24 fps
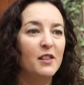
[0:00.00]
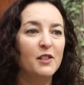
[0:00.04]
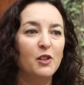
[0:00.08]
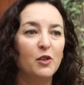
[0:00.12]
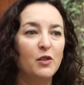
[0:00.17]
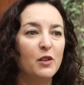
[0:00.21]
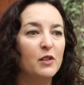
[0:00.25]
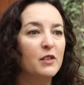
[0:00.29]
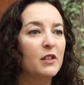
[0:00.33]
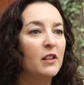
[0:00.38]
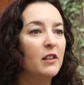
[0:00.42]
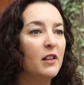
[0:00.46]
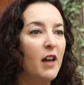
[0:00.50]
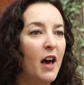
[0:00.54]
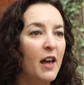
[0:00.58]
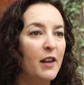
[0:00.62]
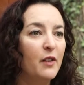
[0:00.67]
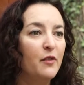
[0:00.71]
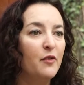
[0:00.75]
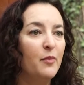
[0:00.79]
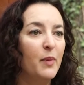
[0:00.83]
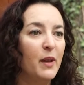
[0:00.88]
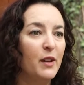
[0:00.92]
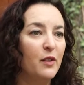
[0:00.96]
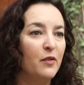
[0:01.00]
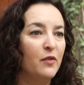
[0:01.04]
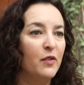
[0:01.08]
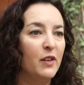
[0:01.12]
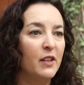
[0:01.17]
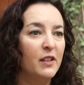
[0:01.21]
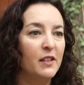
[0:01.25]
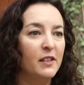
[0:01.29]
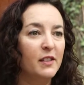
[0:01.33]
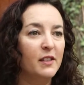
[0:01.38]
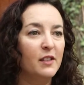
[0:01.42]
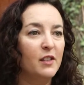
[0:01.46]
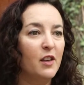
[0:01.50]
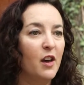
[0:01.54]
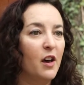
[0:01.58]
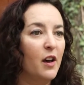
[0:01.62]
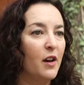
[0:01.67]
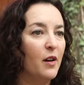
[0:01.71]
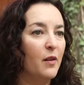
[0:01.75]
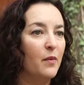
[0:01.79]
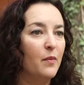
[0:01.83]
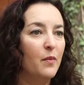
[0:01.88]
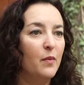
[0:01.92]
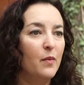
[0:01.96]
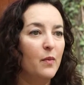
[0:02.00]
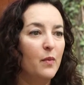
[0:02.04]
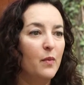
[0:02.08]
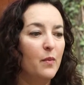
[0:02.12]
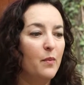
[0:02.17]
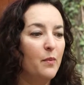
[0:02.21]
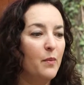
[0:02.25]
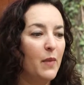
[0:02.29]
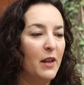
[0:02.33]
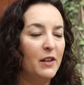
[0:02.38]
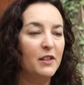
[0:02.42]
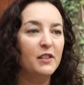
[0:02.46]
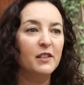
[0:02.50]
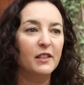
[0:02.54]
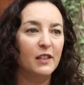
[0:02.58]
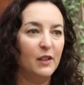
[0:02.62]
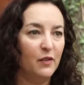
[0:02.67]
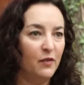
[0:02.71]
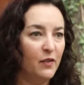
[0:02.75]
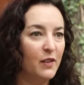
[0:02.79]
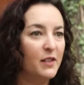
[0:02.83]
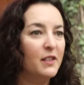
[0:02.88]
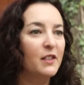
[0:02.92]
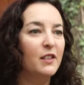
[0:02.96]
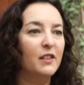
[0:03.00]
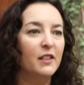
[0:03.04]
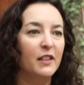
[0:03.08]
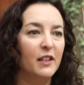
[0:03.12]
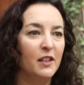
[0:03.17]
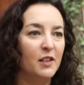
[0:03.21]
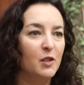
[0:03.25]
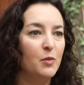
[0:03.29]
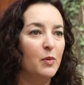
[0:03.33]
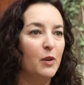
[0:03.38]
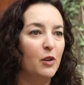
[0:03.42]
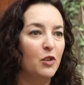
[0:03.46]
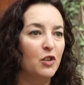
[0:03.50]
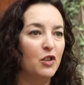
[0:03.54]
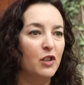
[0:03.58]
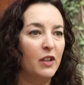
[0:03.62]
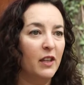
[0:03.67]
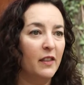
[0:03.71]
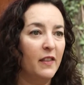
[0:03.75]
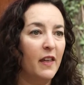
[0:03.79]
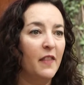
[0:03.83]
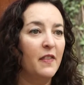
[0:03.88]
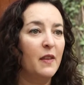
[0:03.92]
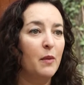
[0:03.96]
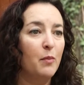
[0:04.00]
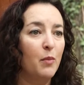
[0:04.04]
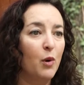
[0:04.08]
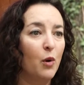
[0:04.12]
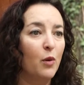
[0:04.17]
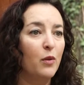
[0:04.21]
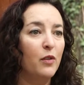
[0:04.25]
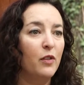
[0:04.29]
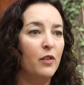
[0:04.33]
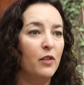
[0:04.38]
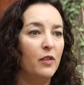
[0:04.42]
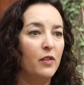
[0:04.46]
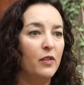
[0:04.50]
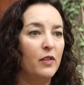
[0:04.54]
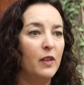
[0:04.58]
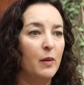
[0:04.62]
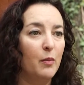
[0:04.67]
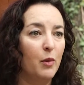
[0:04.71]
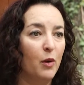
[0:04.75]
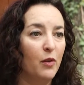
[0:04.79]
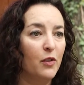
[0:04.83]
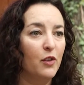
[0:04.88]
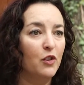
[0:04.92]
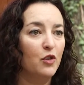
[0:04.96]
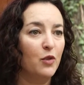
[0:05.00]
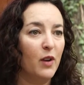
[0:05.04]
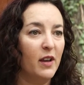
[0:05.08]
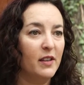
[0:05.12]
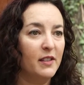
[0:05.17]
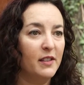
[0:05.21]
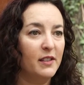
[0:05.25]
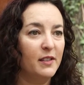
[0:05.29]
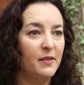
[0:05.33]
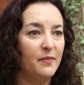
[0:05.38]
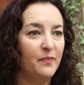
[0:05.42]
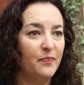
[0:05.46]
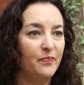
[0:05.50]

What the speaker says: So there's a lot of benefits mentally, physically, and spiritually that they both address.